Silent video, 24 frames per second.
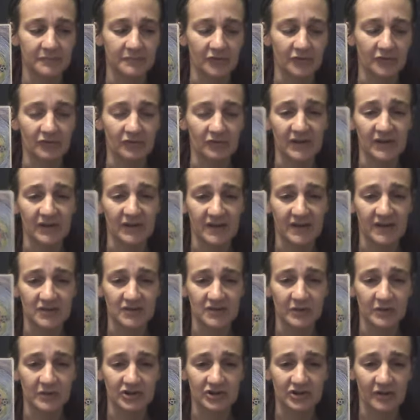relate
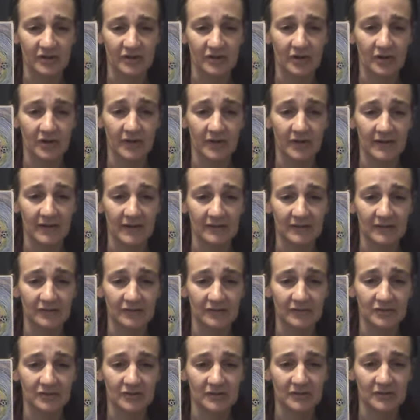to each other on that
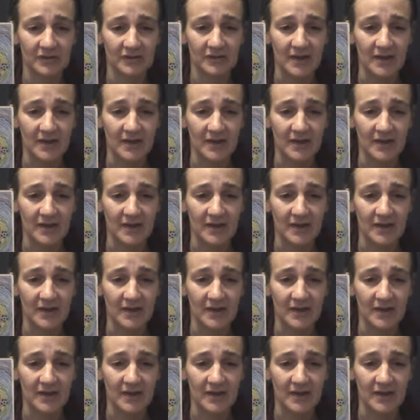level.